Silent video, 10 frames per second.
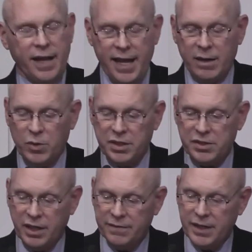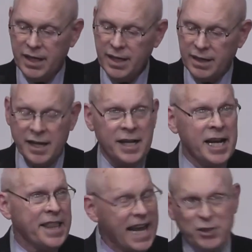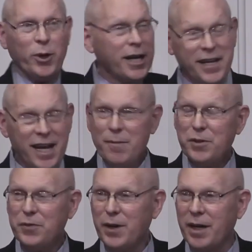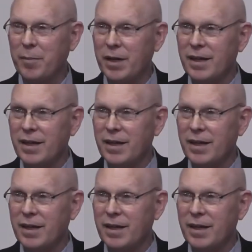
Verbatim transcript: Adam was the son of God. That's where it comes from.